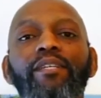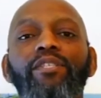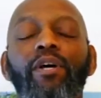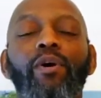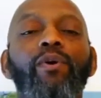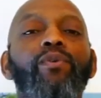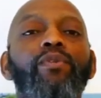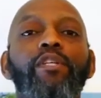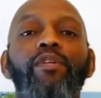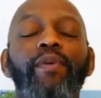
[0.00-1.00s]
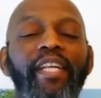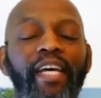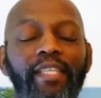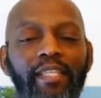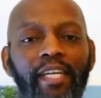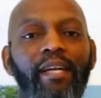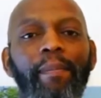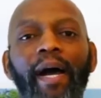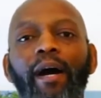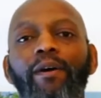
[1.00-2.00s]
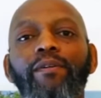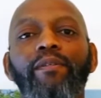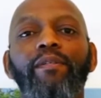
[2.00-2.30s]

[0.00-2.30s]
So you really have to think about